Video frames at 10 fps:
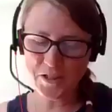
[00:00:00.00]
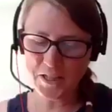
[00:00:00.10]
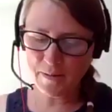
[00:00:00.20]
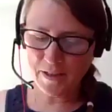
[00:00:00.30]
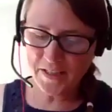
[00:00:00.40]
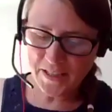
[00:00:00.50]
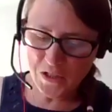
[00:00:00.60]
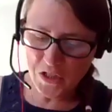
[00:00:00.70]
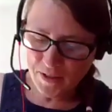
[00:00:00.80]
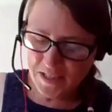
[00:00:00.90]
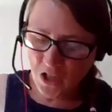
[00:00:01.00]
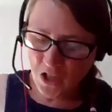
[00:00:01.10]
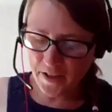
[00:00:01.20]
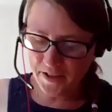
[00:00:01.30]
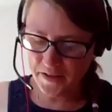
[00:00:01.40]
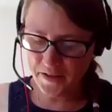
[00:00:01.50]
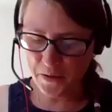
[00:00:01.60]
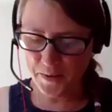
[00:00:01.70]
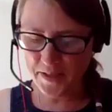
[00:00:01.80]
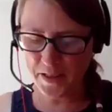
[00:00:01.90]
often hear about sensory diets.
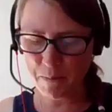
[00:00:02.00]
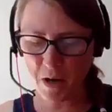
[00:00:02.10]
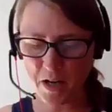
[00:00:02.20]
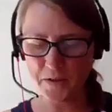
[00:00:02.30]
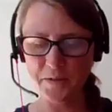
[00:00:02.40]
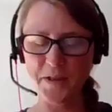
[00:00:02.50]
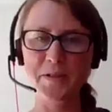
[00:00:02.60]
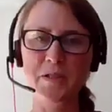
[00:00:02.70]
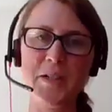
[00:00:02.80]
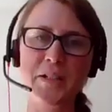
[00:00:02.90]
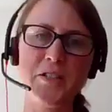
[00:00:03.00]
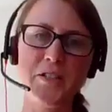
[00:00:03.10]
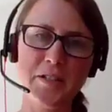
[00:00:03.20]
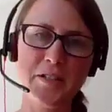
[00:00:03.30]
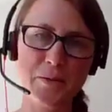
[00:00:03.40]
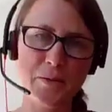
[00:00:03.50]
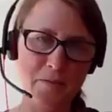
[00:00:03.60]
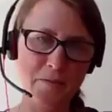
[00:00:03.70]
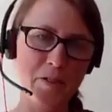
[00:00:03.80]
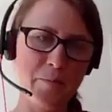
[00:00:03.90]
So is this part of the intervention? It's sort
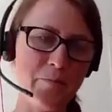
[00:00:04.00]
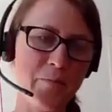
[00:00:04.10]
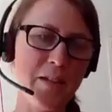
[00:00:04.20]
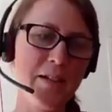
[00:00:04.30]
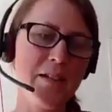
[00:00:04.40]
of